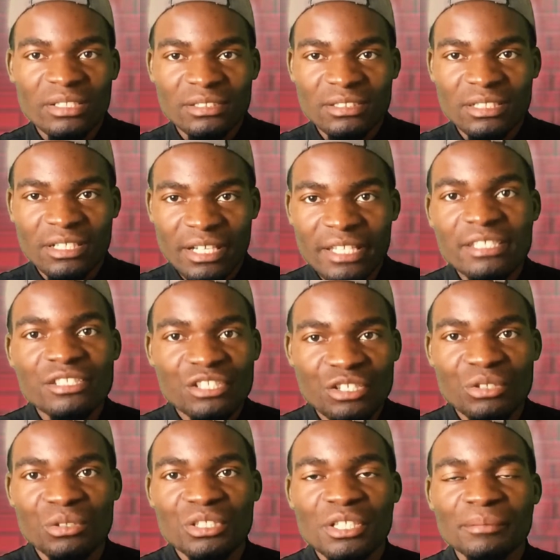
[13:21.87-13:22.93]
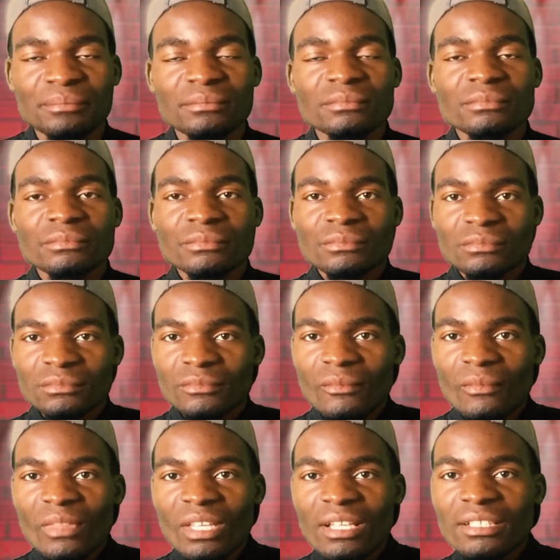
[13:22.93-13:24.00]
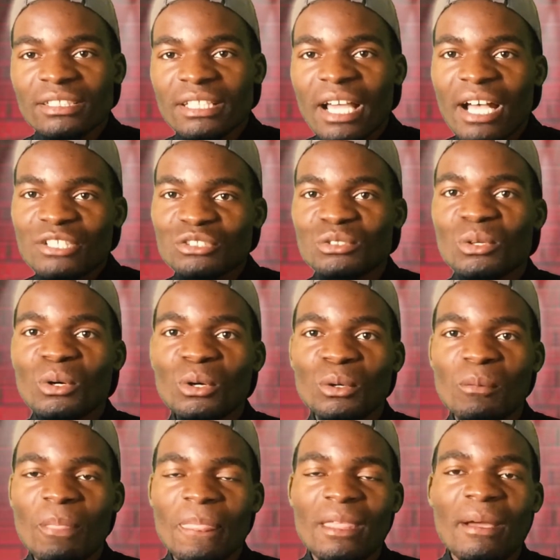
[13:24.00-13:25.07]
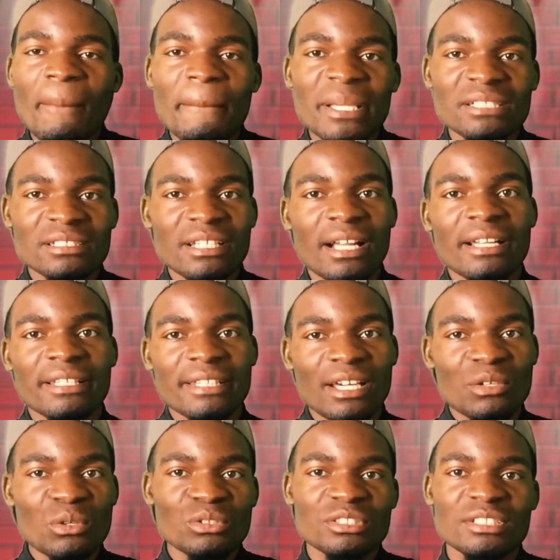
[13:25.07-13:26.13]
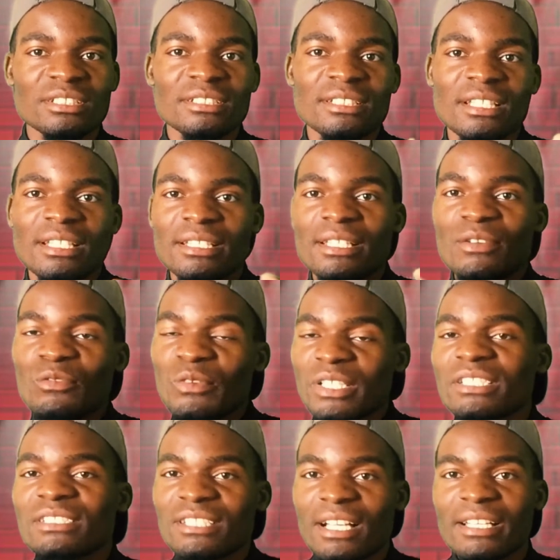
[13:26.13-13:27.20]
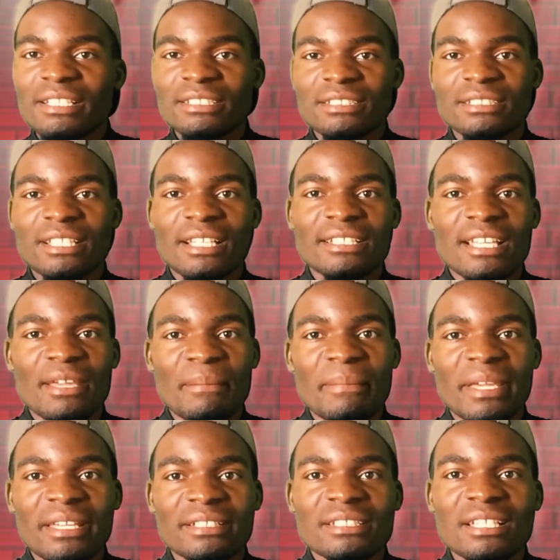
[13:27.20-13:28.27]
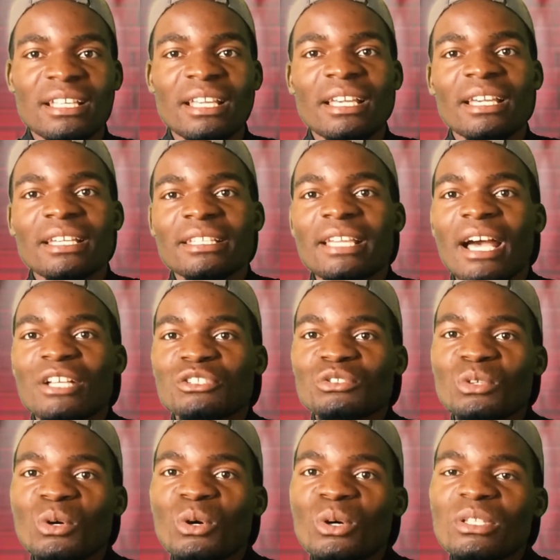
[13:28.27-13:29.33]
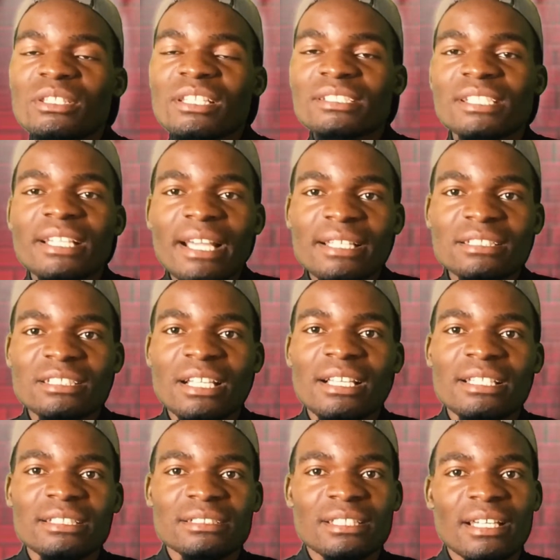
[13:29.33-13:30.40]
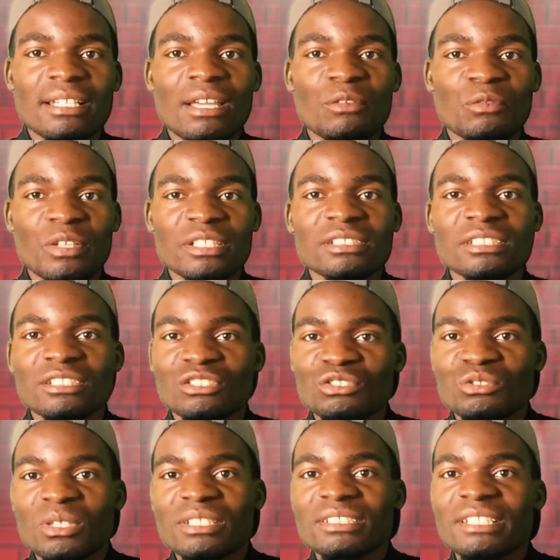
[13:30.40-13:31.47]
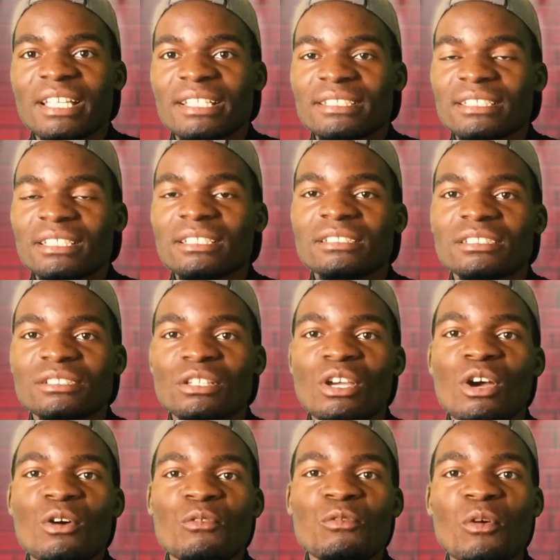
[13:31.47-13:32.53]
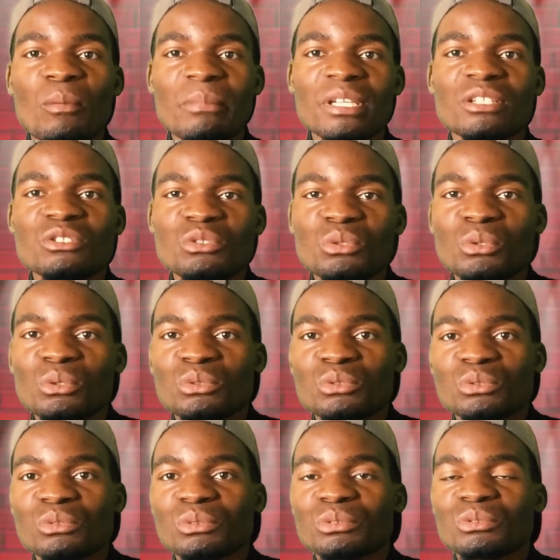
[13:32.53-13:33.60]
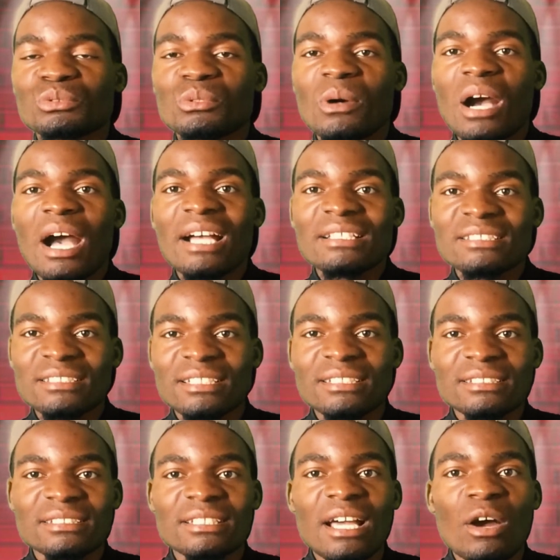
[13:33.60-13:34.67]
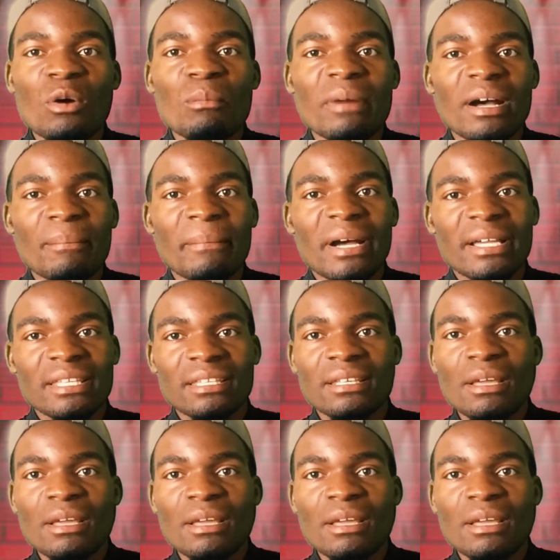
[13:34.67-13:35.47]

rescued. Yeah, so basically that was the first challenge that I made. Yeah, so the second challenge that I faced in Swaziland is for me to access now my